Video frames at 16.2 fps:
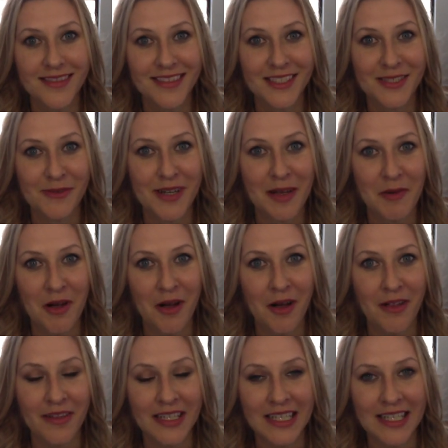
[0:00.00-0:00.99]
is what I'm
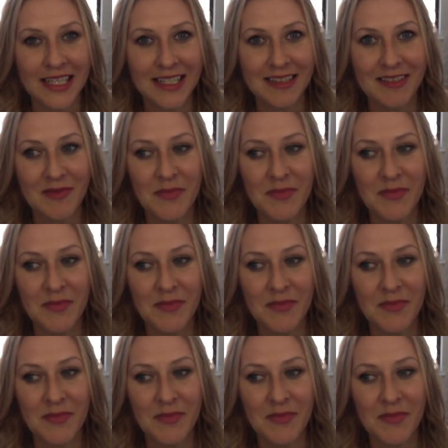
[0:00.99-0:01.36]
calling it,